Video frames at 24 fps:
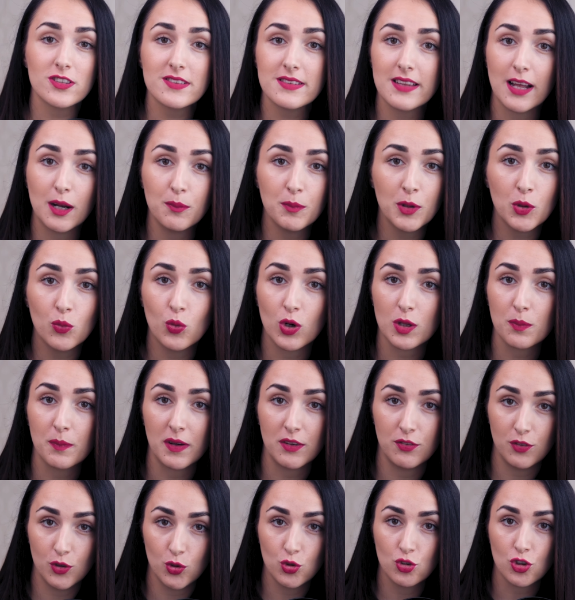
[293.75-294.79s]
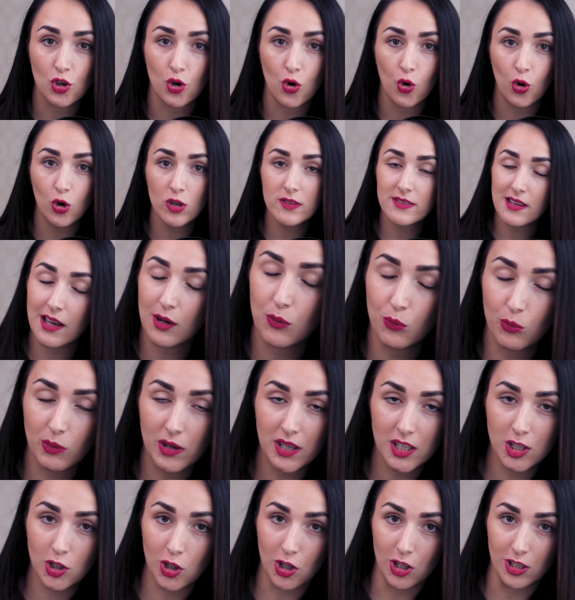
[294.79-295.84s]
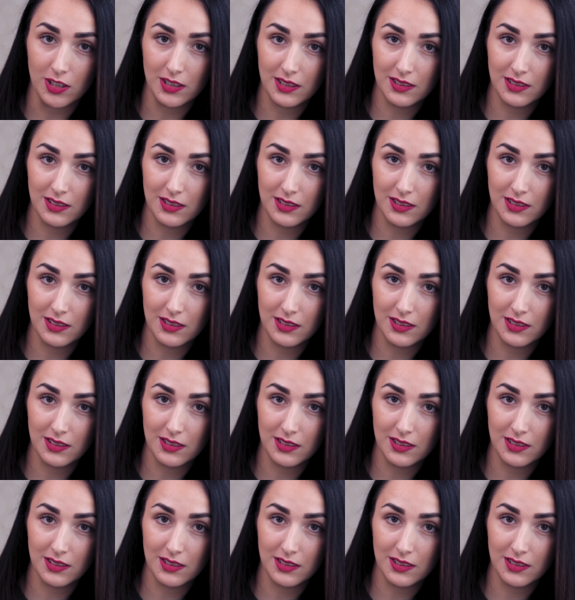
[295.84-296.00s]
tell me what my future holds and we're good.